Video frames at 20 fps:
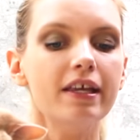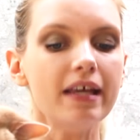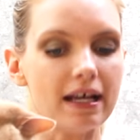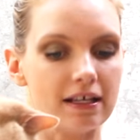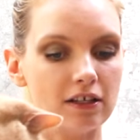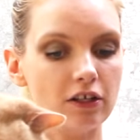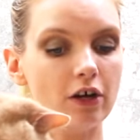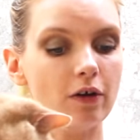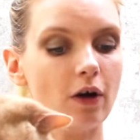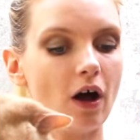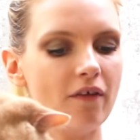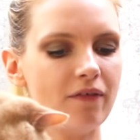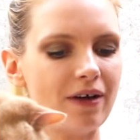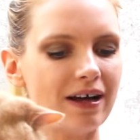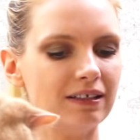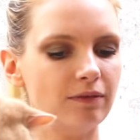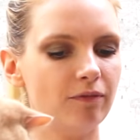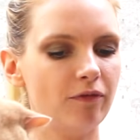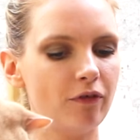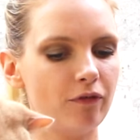Yeah, no, I've
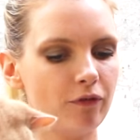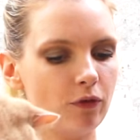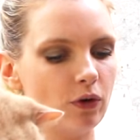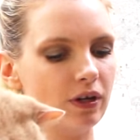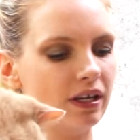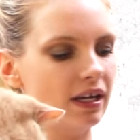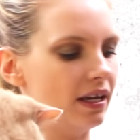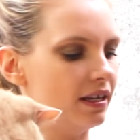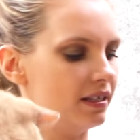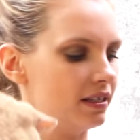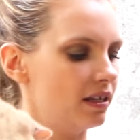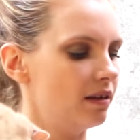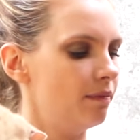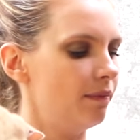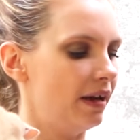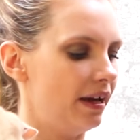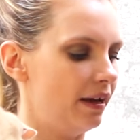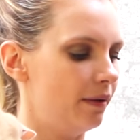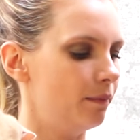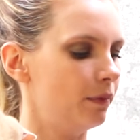had him for four years and a
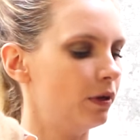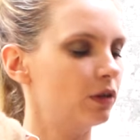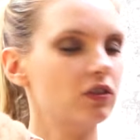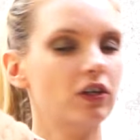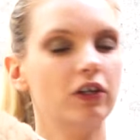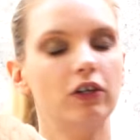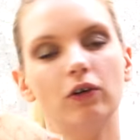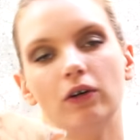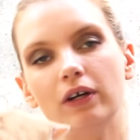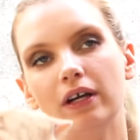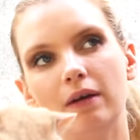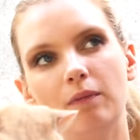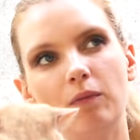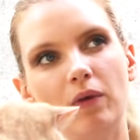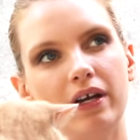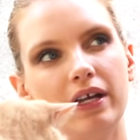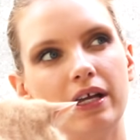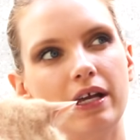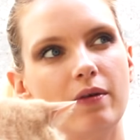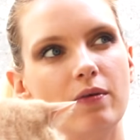bit, because I got him
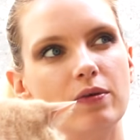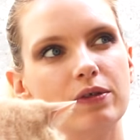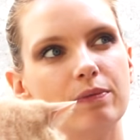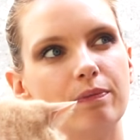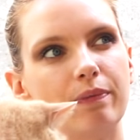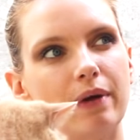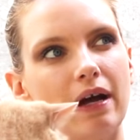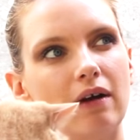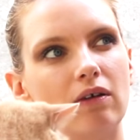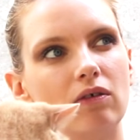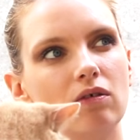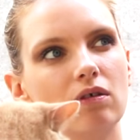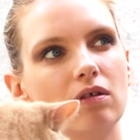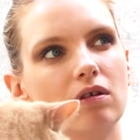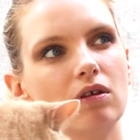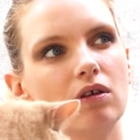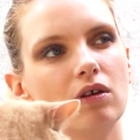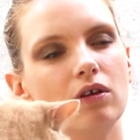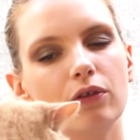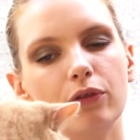when he was
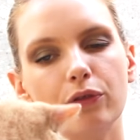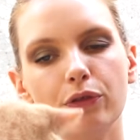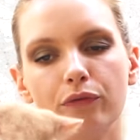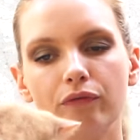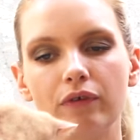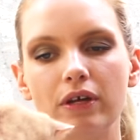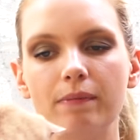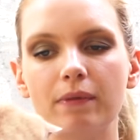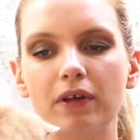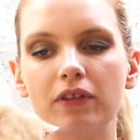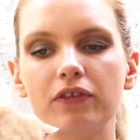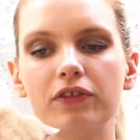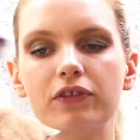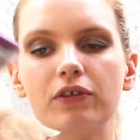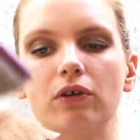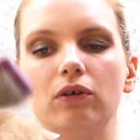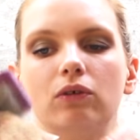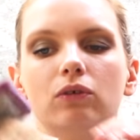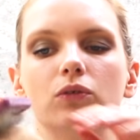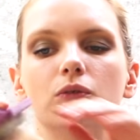about three months
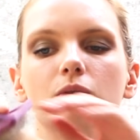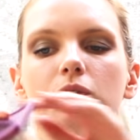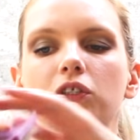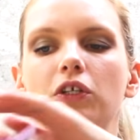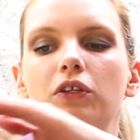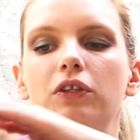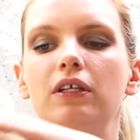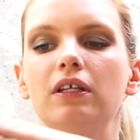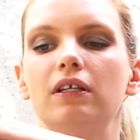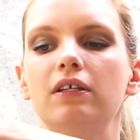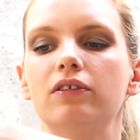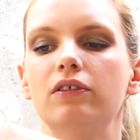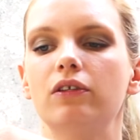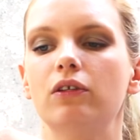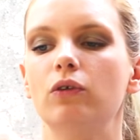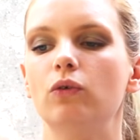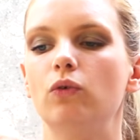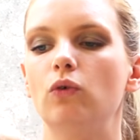old, which I think is the